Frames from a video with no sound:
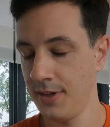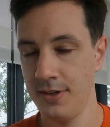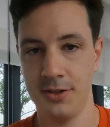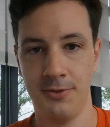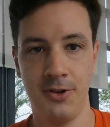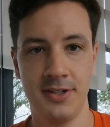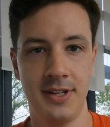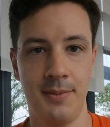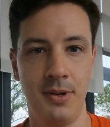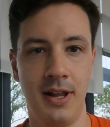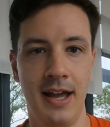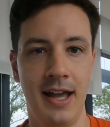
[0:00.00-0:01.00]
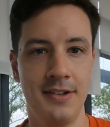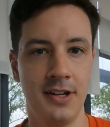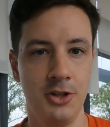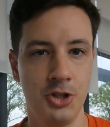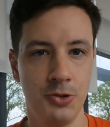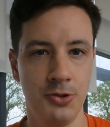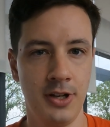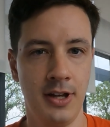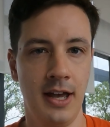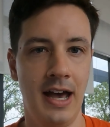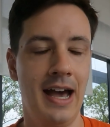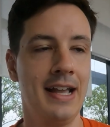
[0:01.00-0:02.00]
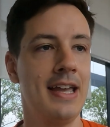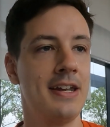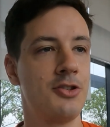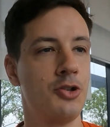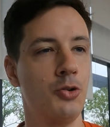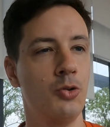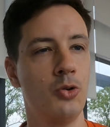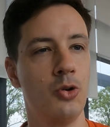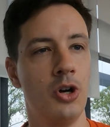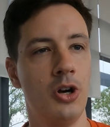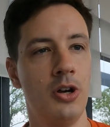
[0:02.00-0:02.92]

So for example, I enter in June, I get to